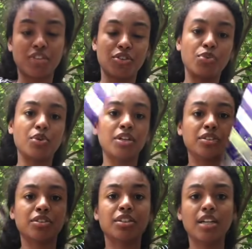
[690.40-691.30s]
if you will,
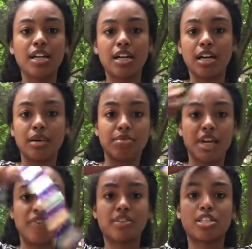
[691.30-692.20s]

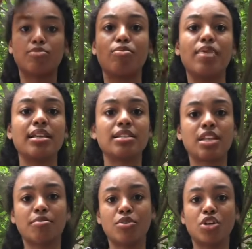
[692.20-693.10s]
give it some momentum.